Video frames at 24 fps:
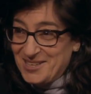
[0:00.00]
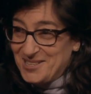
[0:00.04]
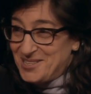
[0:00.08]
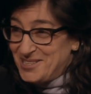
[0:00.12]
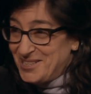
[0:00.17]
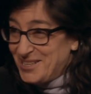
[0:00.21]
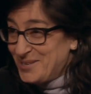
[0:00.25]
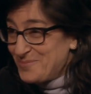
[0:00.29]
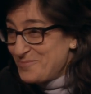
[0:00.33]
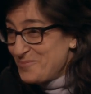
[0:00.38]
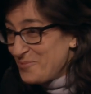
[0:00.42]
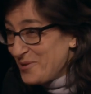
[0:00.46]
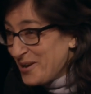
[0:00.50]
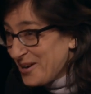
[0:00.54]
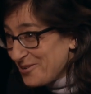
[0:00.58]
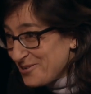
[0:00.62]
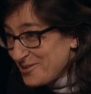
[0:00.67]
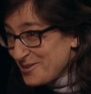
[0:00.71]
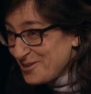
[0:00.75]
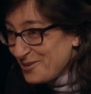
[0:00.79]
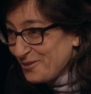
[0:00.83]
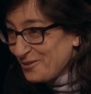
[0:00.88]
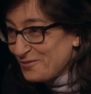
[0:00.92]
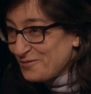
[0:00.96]
seem weird
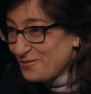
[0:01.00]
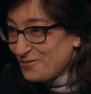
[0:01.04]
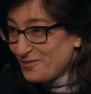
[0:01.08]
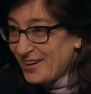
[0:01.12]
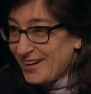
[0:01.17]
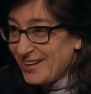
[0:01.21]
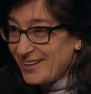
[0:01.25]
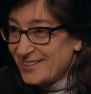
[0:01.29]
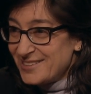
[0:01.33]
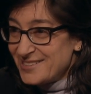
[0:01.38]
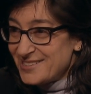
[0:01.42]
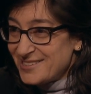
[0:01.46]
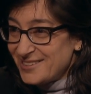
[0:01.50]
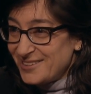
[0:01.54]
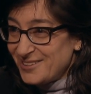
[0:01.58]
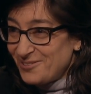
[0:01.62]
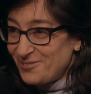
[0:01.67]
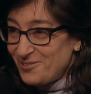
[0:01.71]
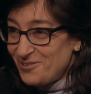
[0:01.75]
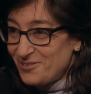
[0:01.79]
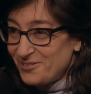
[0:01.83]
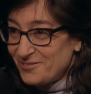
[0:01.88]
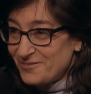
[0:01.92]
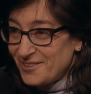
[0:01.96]
to your friends, you know,
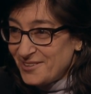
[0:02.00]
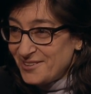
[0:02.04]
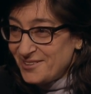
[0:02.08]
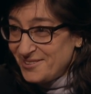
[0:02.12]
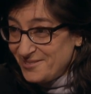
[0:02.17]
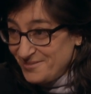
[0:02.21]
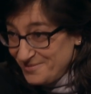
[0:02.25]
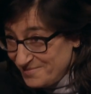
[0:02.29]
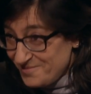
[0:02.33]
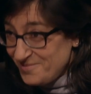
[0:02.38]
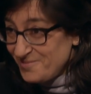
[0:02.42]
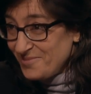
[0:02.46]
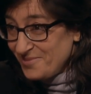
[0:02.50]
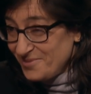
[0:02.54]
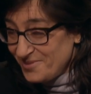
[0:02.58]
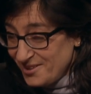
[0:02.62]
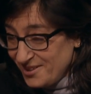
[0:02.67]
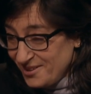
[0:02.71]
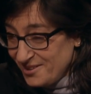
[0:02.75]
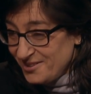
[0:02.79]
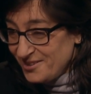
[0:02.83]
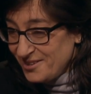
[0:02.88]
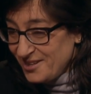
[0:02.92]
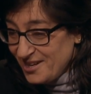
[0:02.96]
all of the,
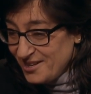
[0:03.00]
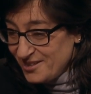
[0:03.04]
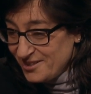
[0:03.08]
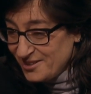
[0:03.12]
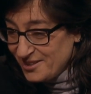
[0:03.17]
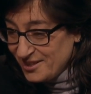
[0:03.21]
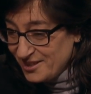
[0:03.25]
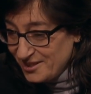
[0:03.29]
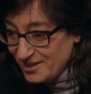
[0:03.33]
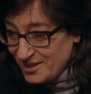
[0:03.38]
the that, that